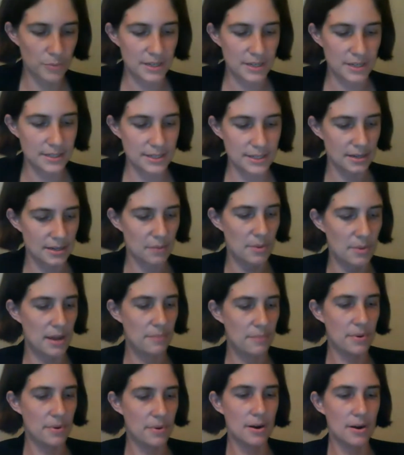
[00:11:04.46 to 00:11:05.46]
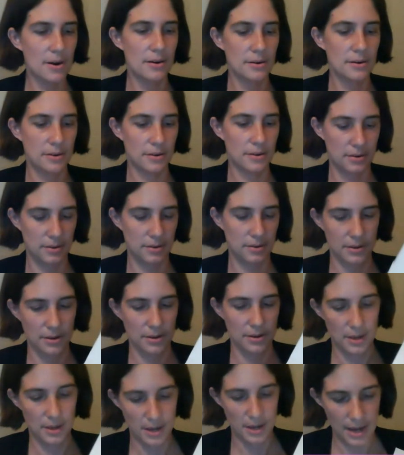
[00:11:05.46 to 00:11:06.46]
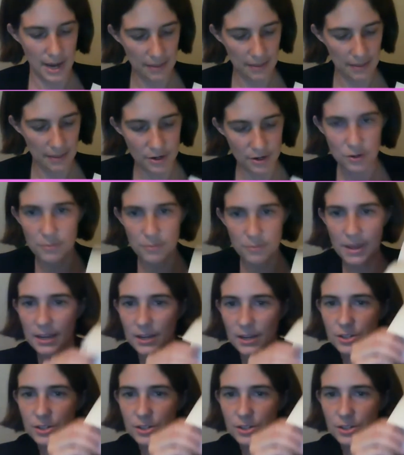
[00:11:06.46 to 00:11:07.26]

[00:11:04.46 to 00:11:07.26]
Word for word: pieces of paper and then you make